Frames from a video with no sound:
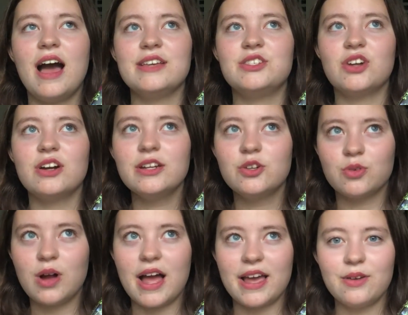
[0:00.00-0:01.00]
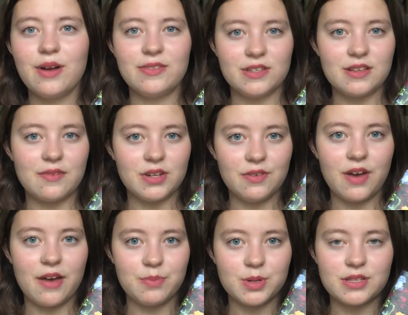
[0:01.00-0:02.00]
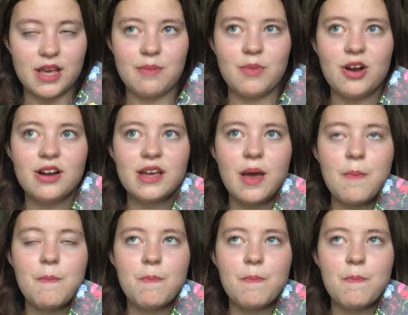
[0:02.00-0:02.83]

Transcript: I started crying around the 75% mark.